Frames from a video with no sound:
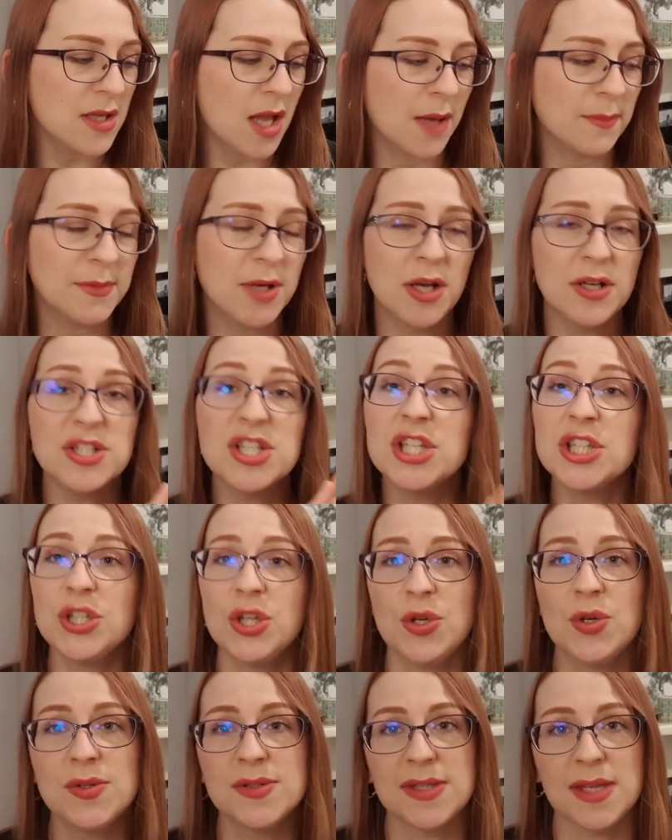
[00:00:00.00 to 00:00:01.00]
I'm going to
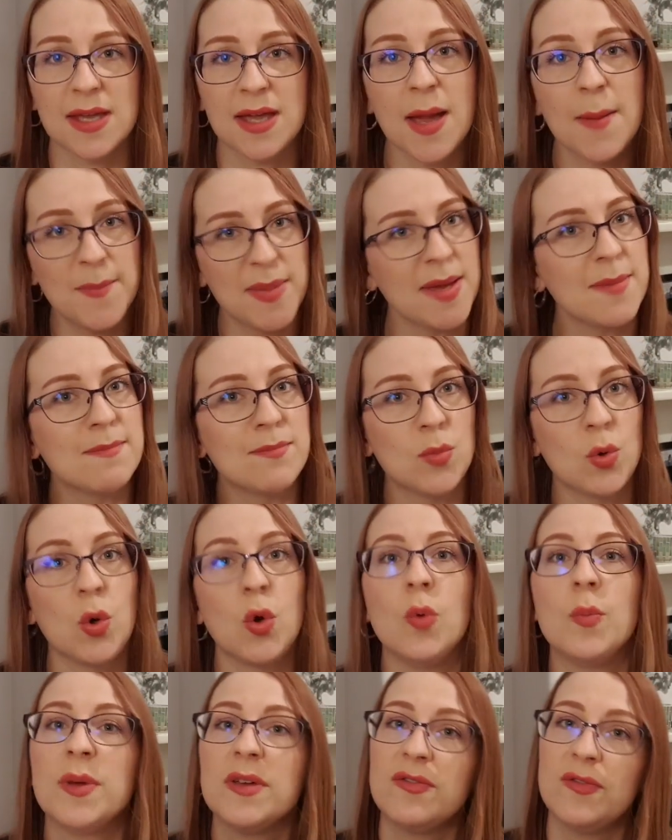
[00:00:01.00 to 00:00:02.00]
use it a bit
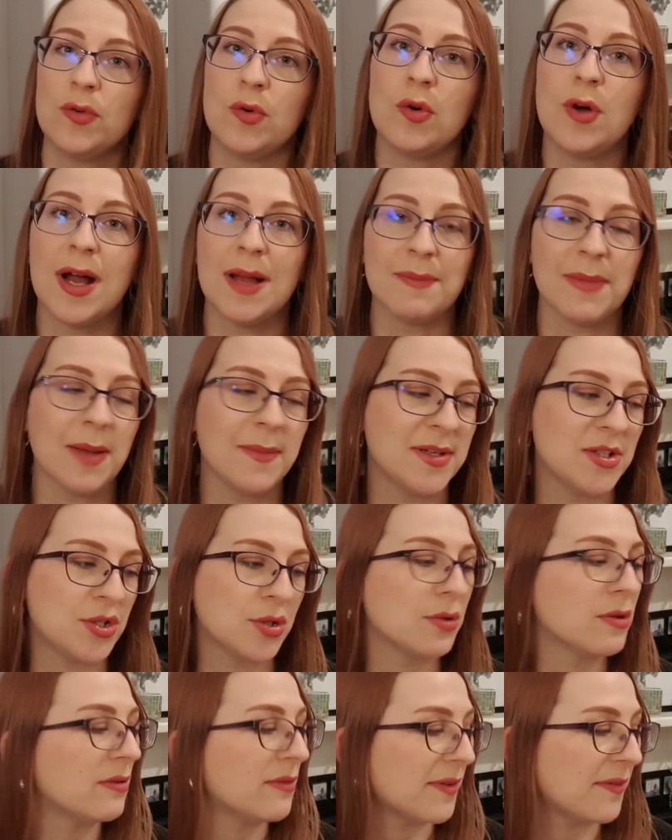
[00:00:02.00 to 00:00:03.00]
more before I maybe
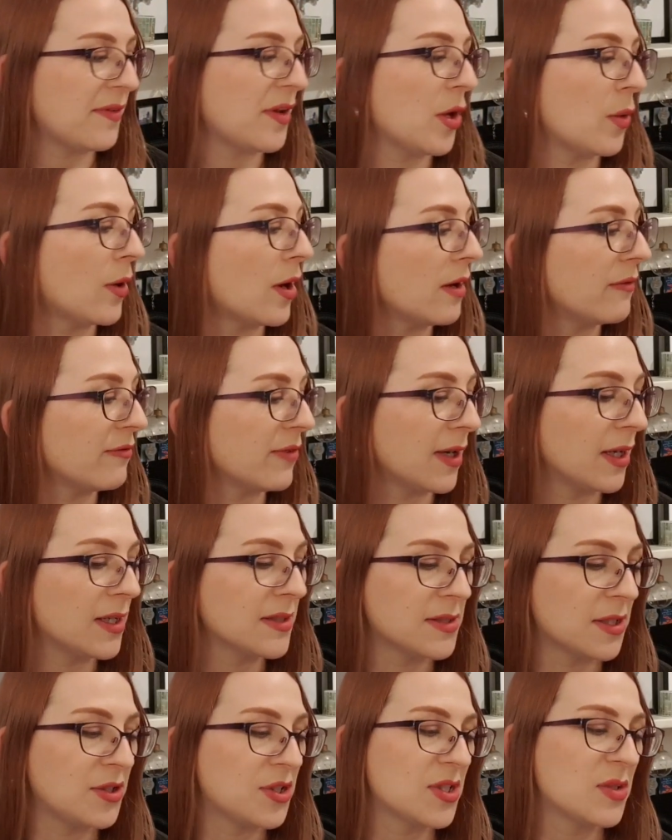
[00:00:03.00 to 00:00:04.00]
do a review over it,
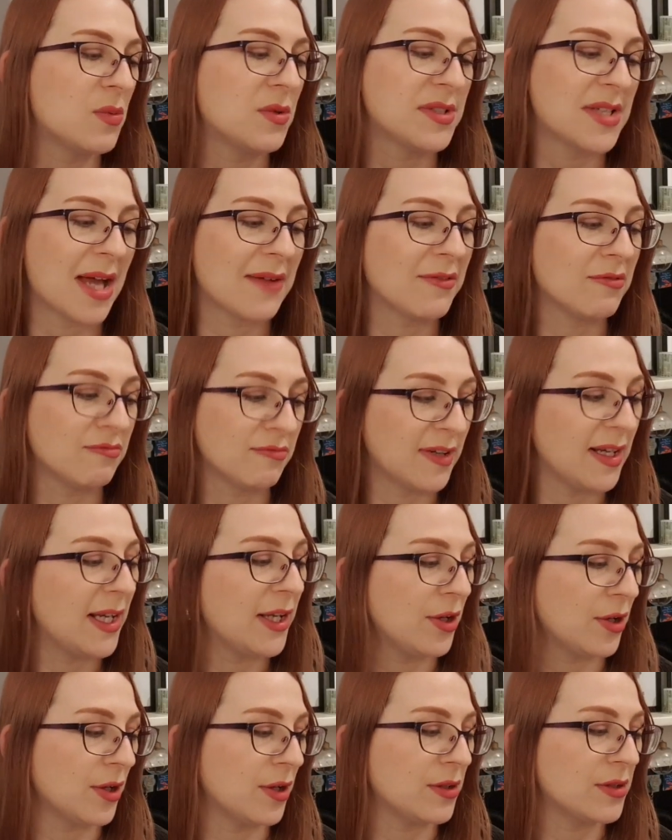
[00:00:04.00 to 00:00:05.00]
because I just want to have a
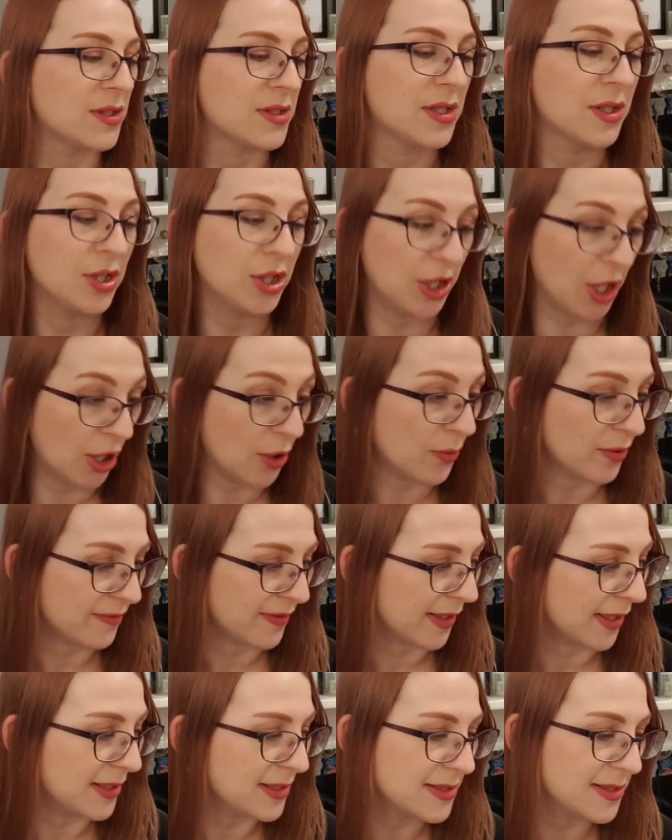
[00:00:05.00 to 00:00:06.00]
really good go
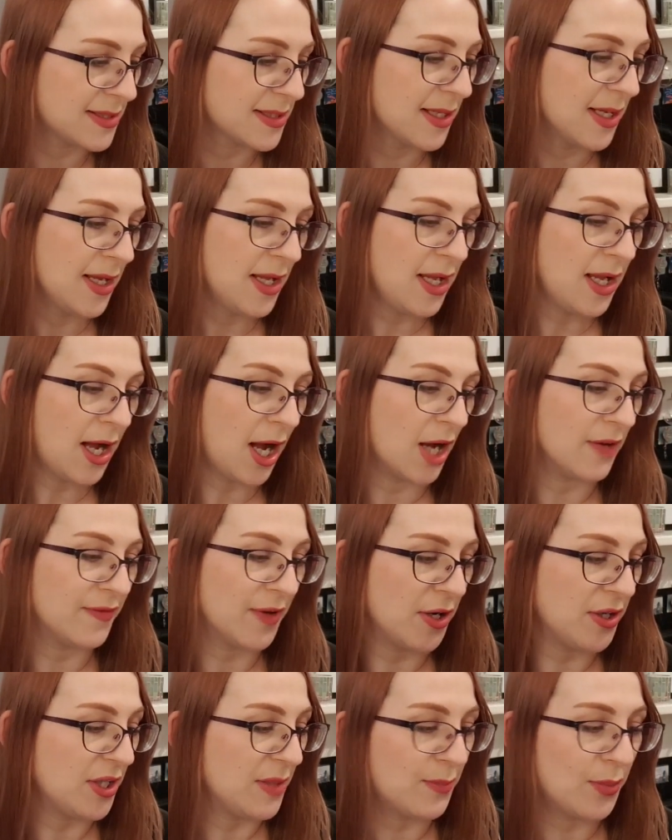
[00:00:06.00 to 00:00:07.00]
of it.
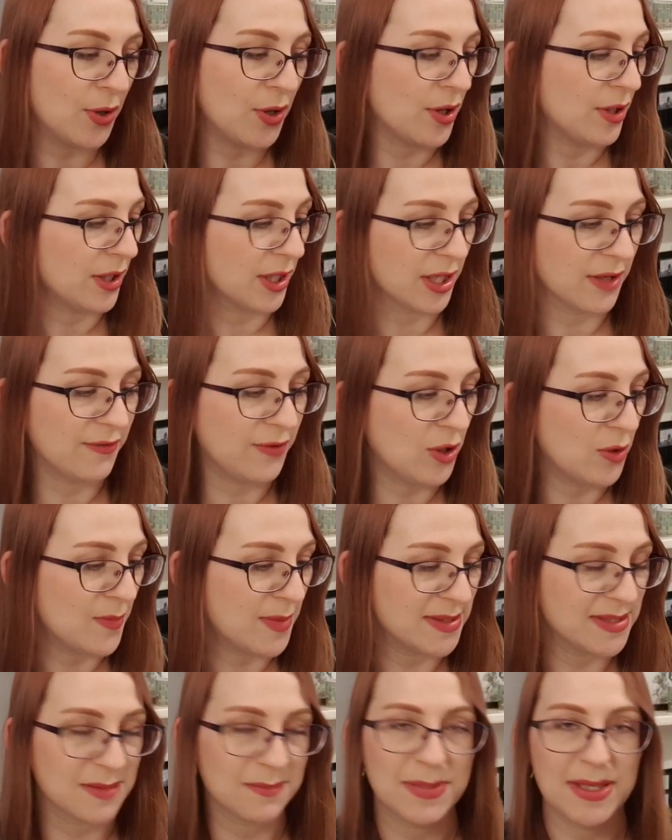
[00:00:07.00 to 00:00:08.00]
I've only put like a few
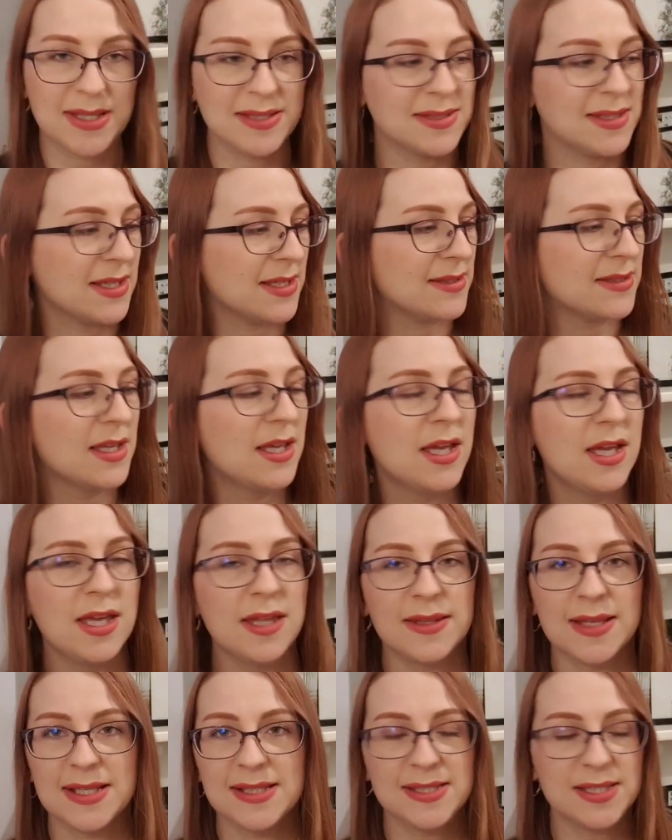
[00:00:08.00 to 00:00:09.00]
bits and pieces.
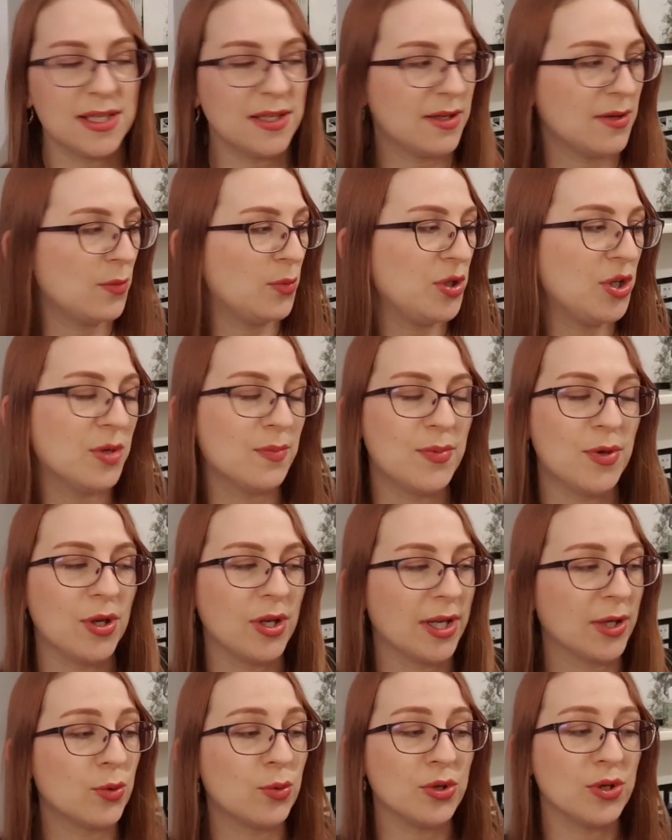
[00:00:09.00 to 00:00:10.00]
You can
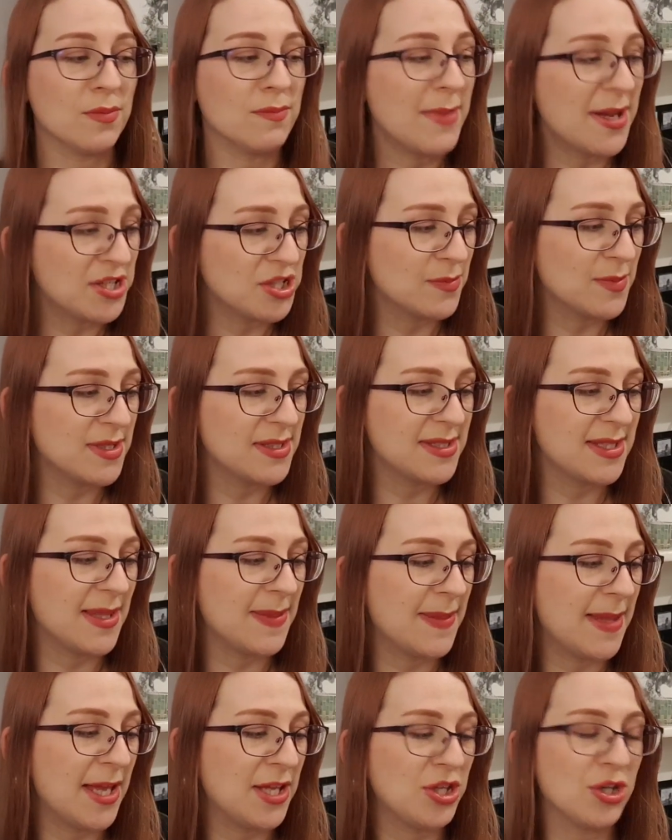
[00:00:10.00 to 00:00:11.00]
put like all your measurements
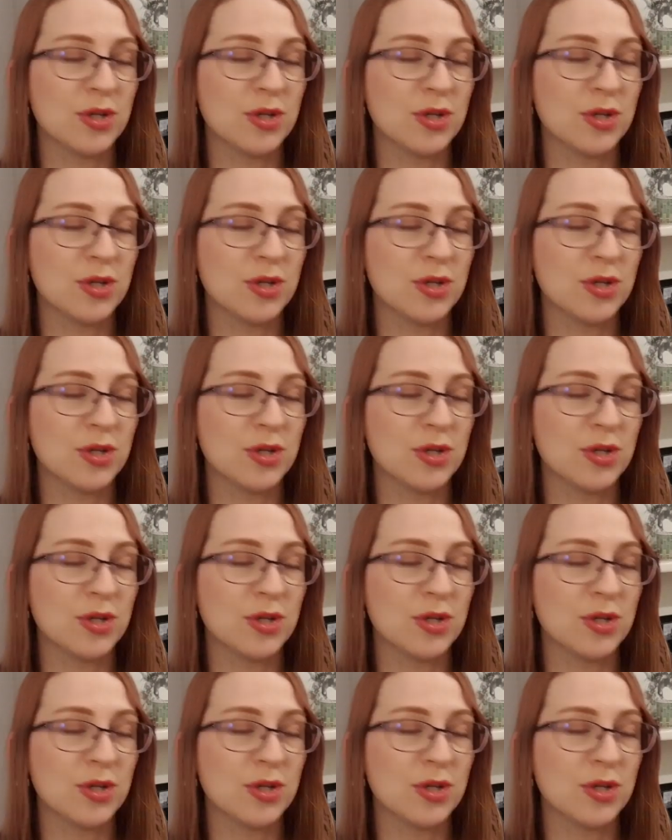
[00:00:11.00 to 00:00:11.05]
in there.